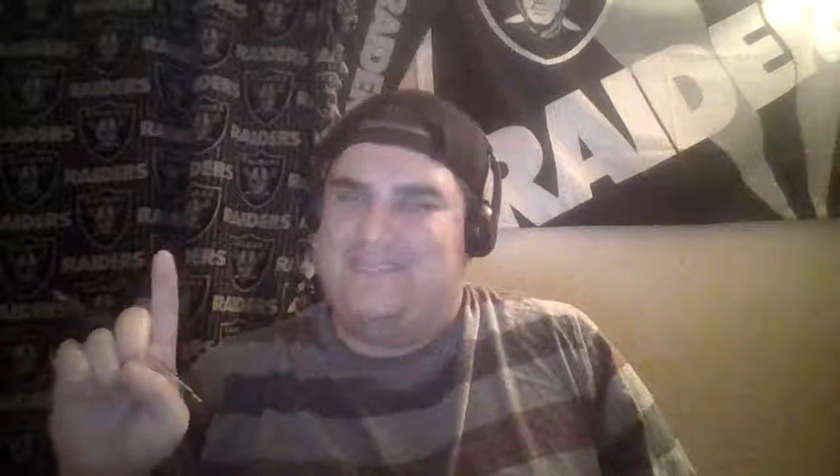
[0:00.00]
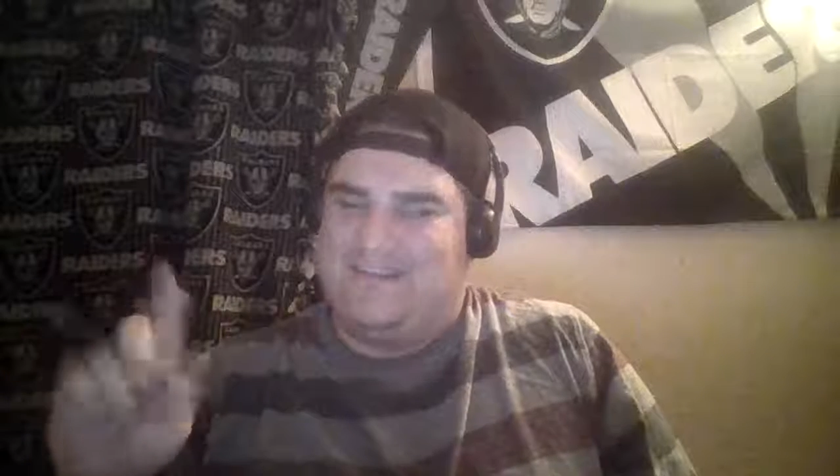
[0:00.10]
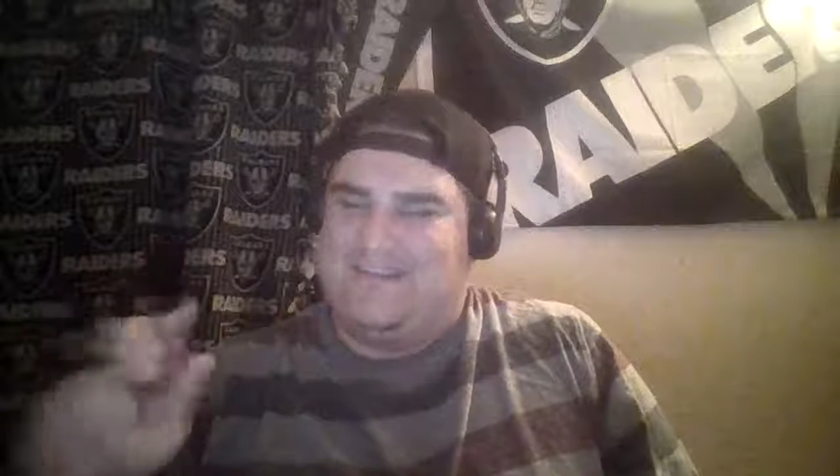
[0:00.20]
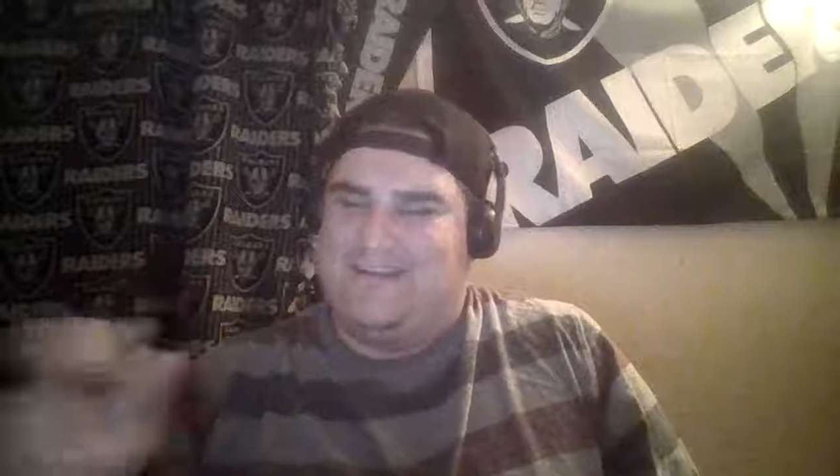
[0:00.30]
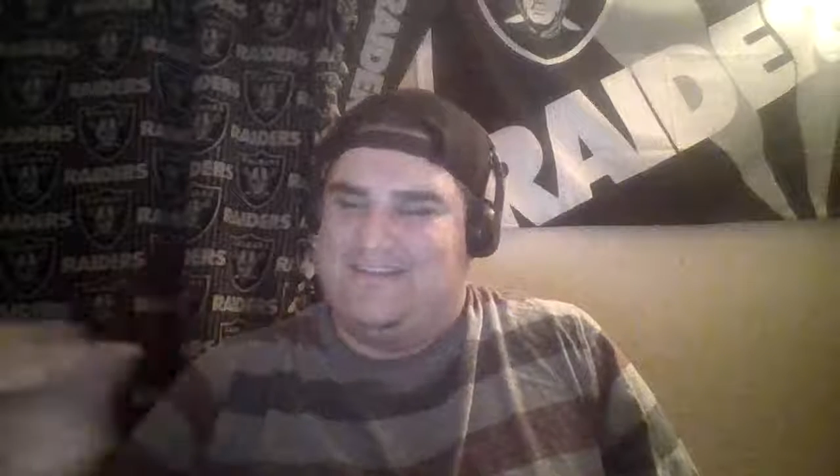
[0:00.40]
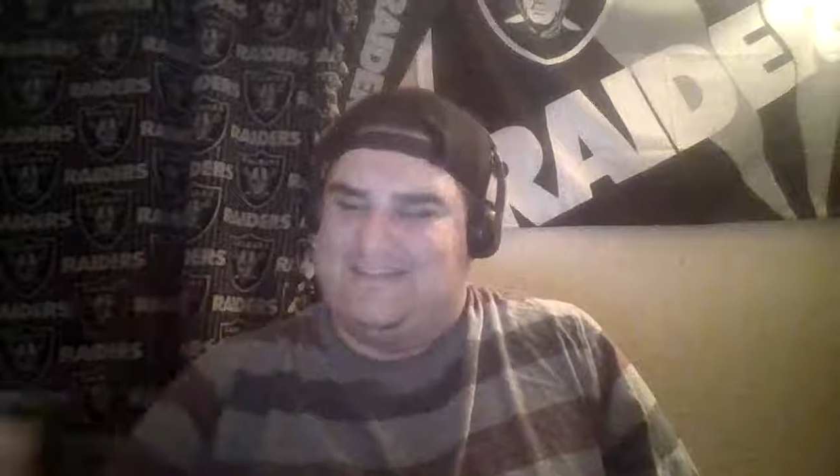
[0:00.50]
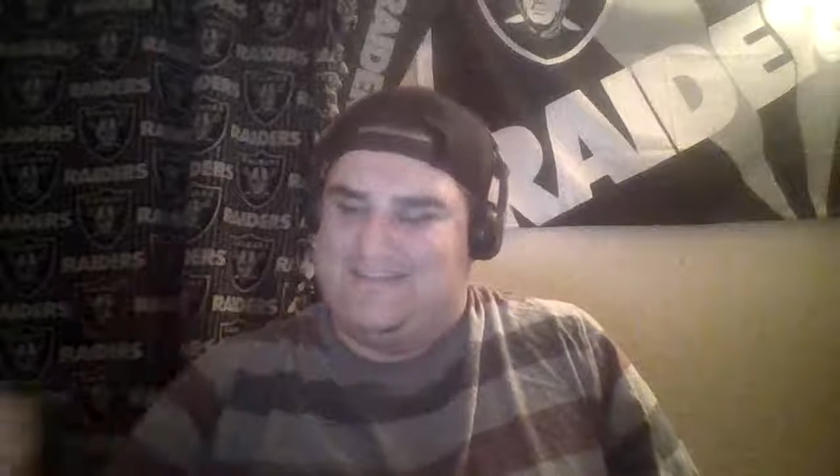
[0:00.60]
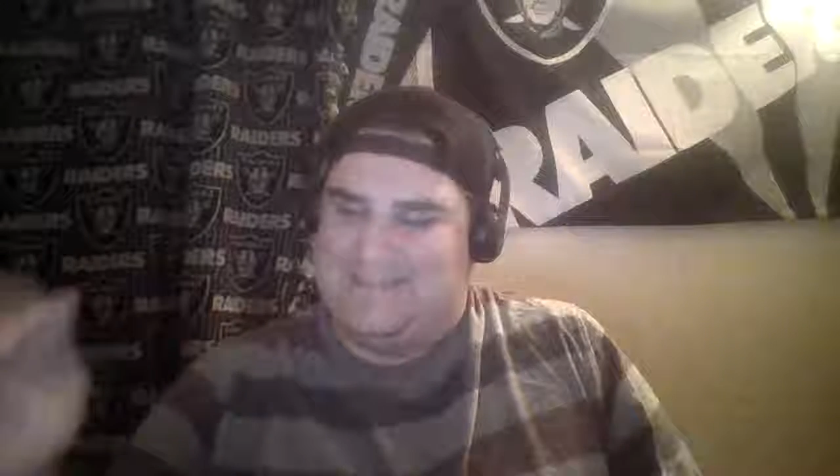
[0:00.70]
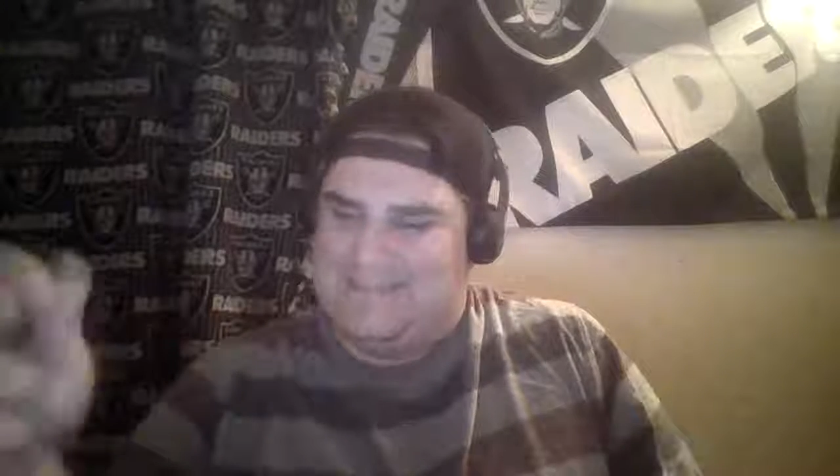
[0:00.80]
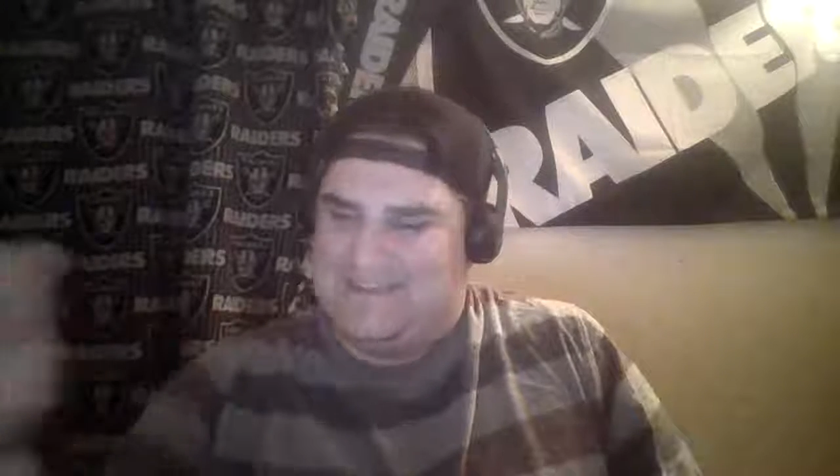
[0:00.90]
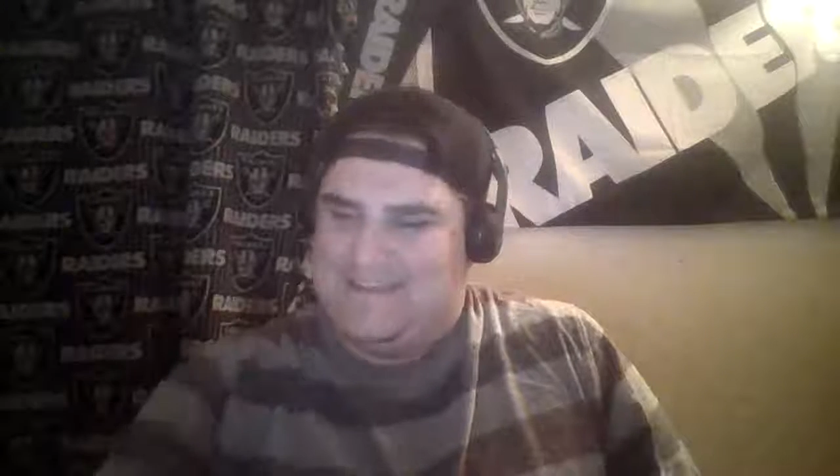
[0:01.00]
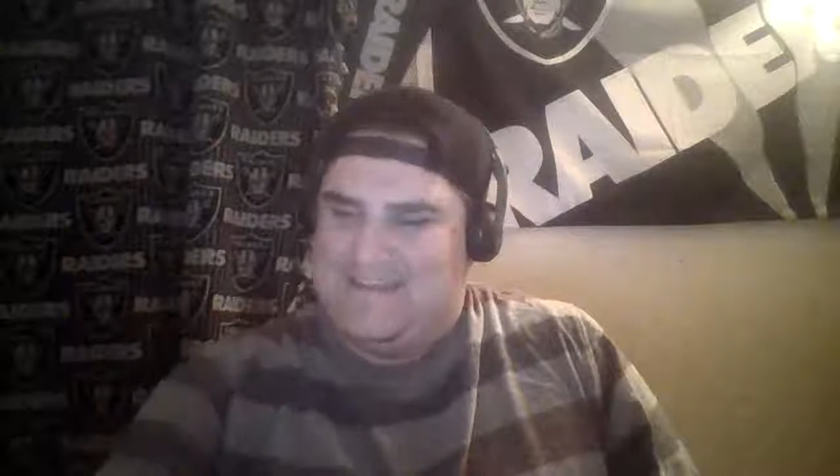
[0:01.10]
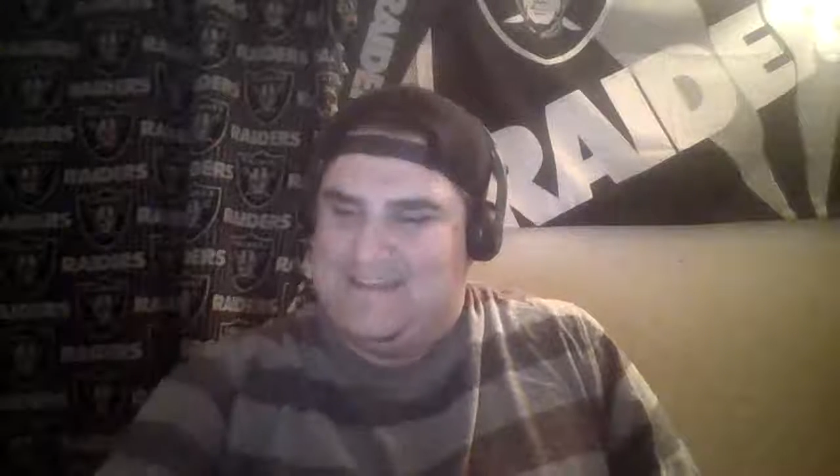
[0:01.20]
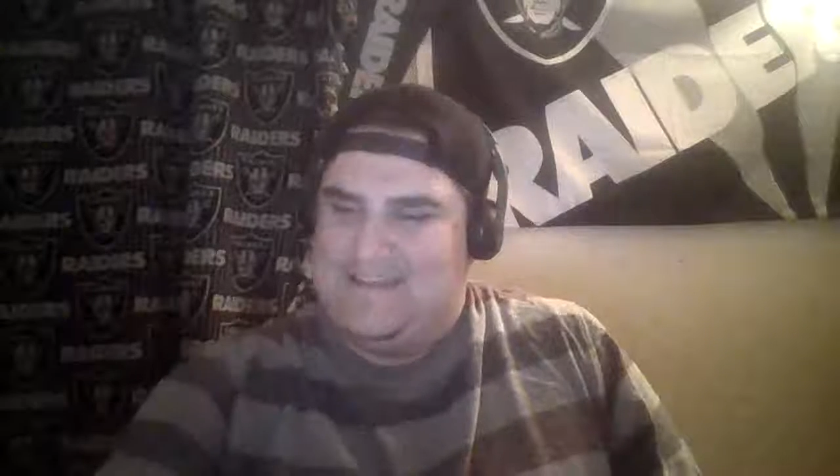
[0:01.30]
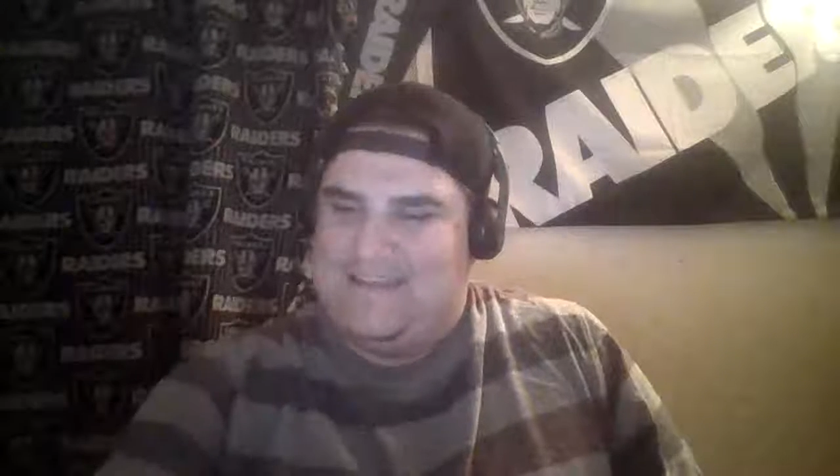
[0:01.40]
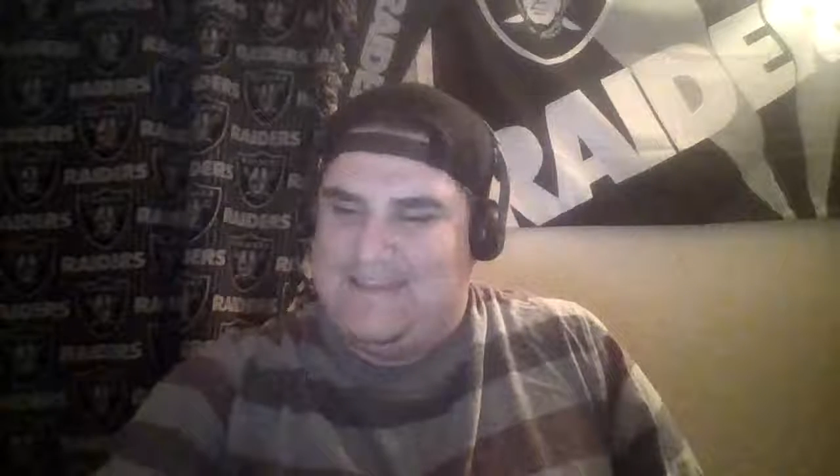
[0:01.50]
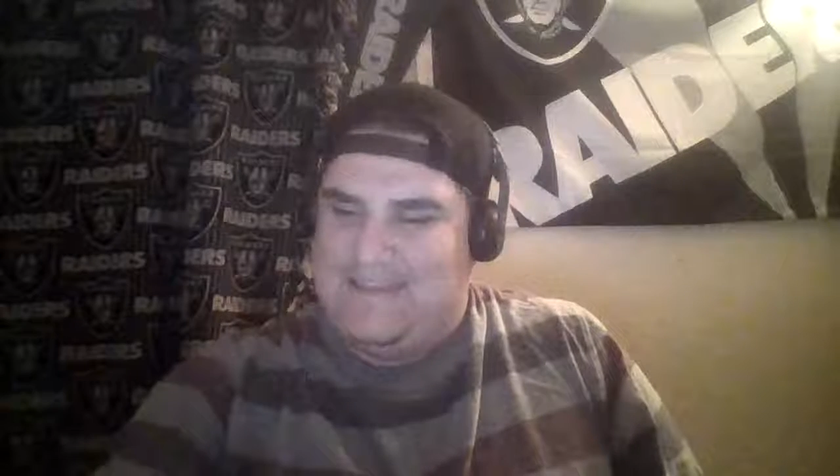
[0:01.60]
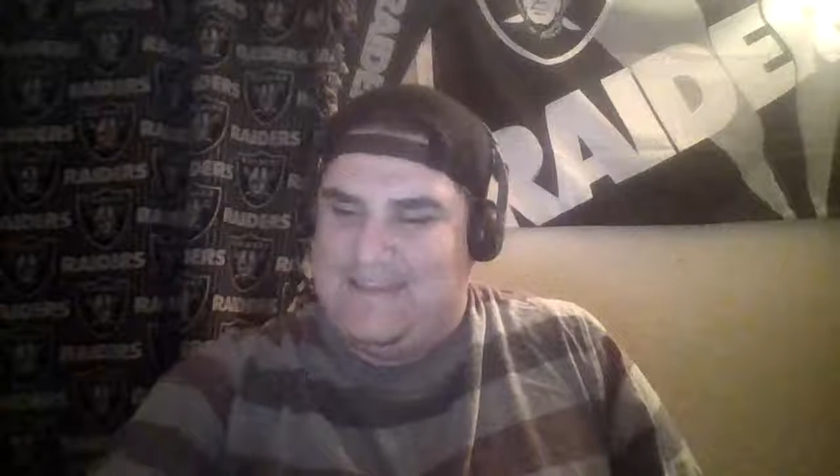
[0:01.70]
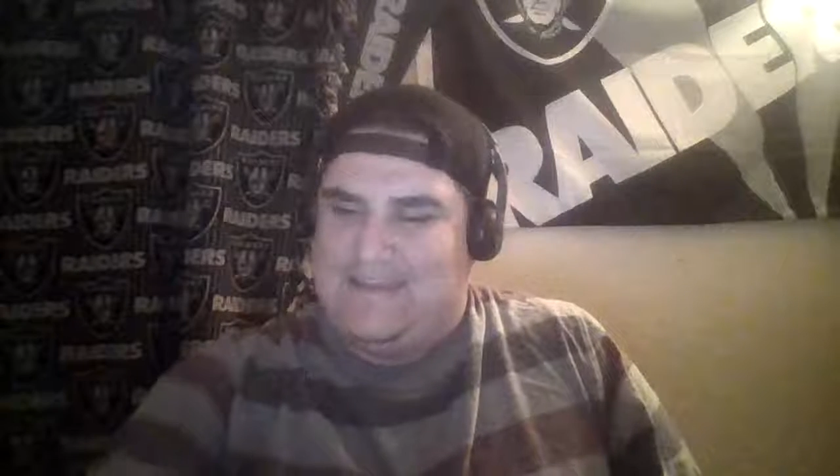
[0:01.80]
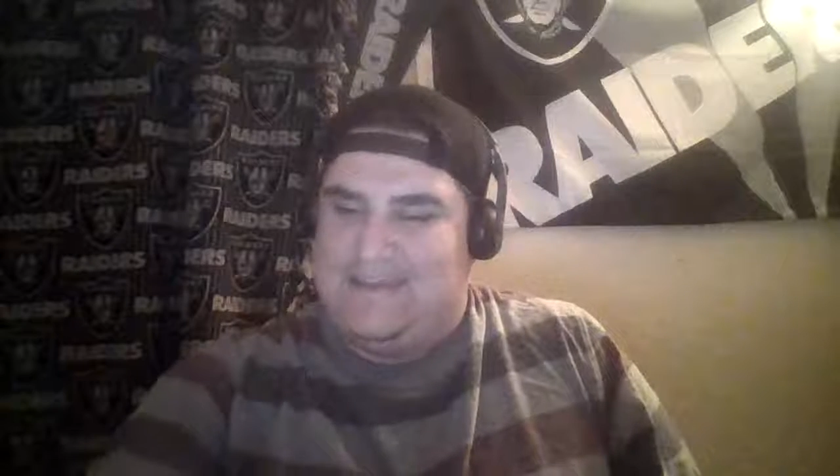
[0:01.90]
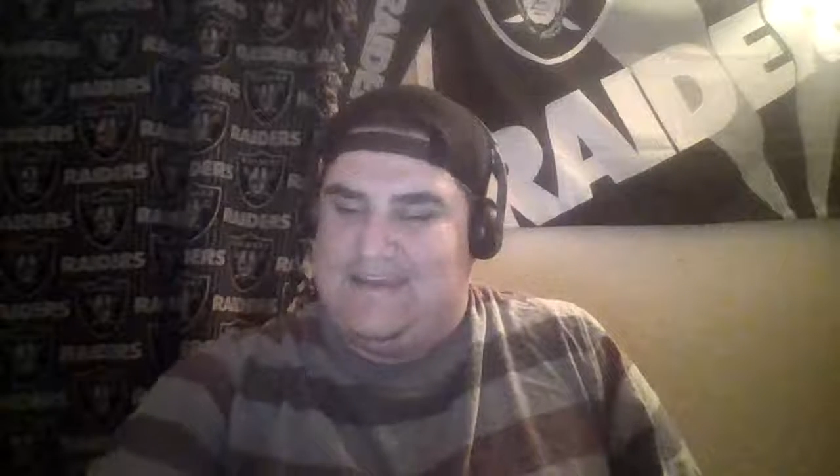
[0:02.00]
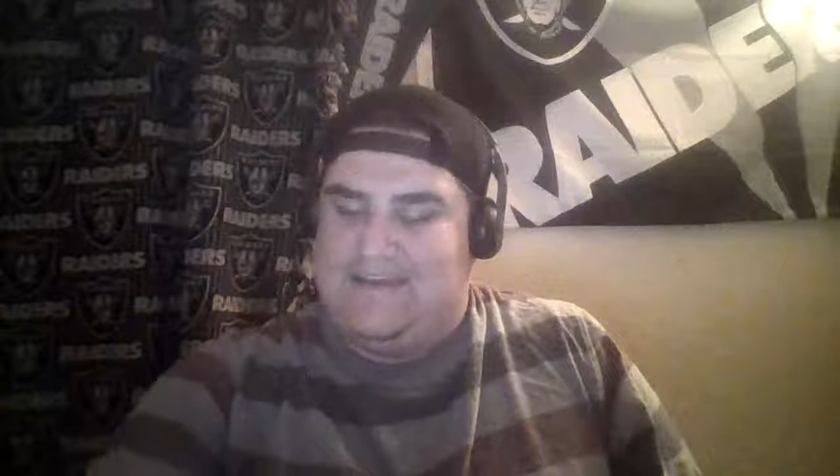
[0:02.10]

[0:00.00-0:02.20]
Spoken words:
Cardinals in